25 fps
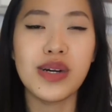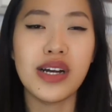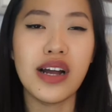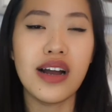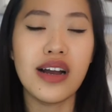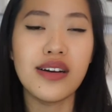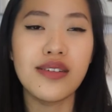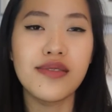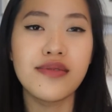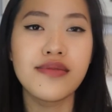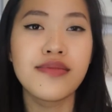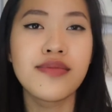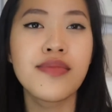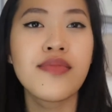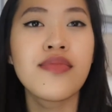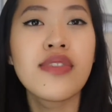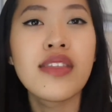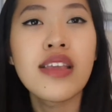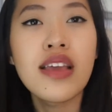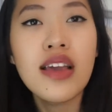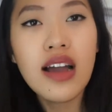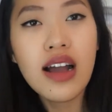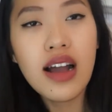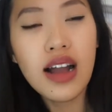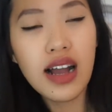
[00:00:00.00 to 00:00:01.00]
but
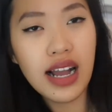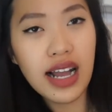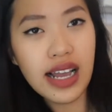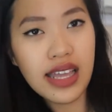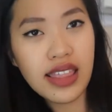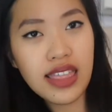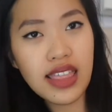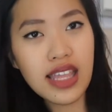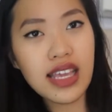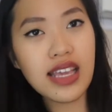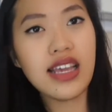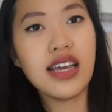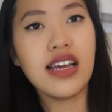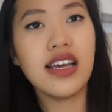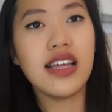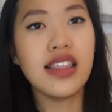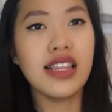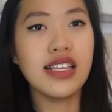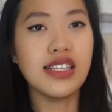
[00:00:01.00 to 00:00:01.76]
I think